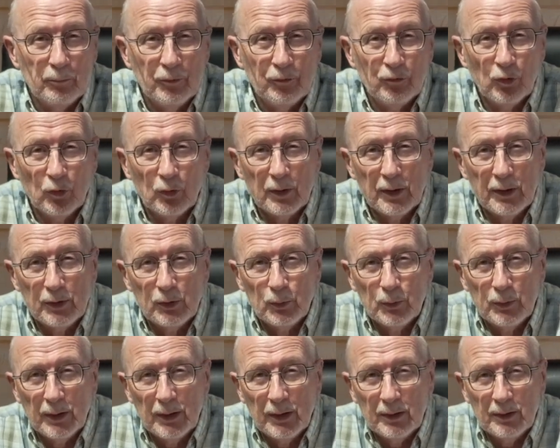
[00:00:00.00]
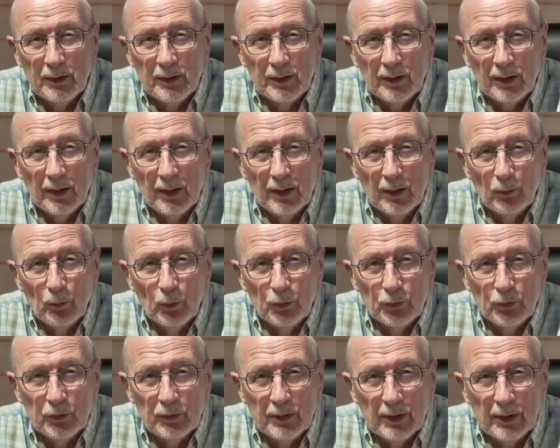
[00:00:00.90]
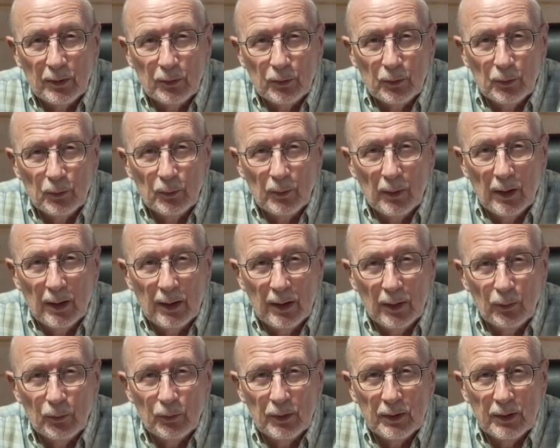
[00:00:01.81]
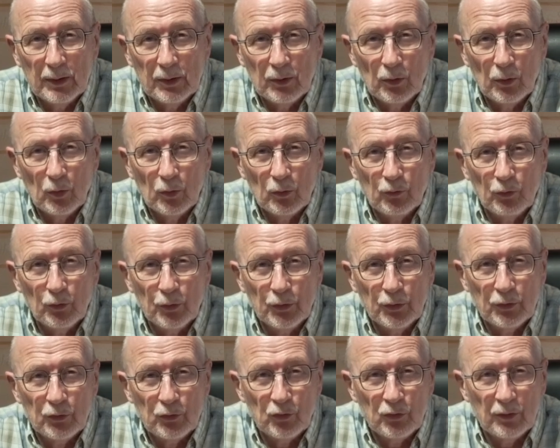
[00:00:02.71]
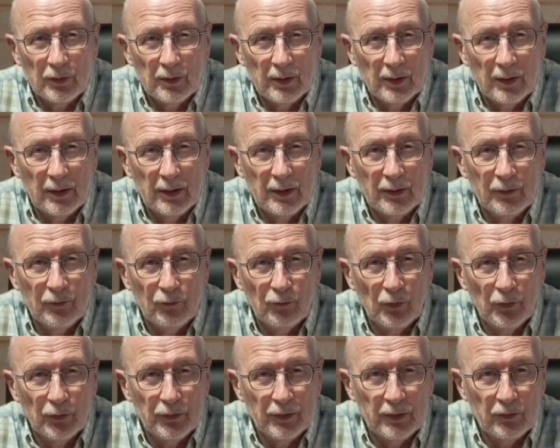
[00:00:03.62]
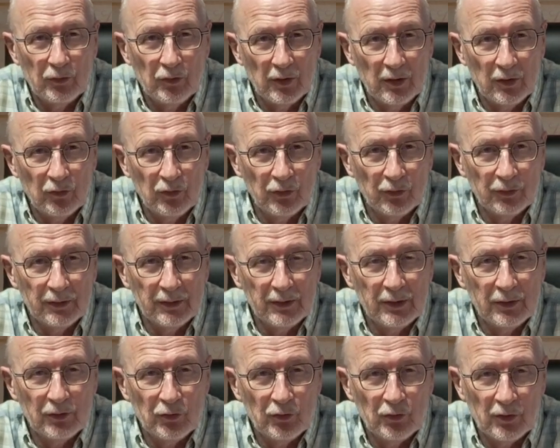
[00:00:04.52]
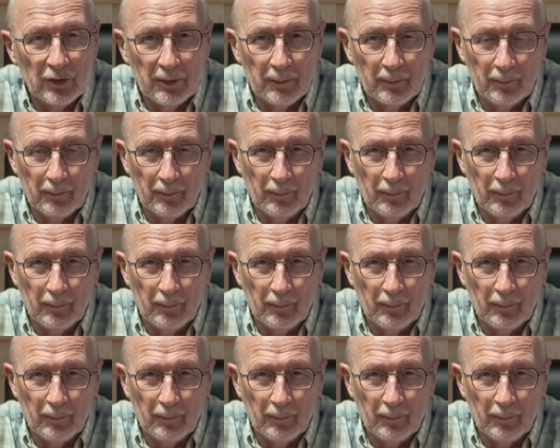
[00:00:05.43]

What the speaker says: Before I do that, I want to tell you how the catalog works and what its history is.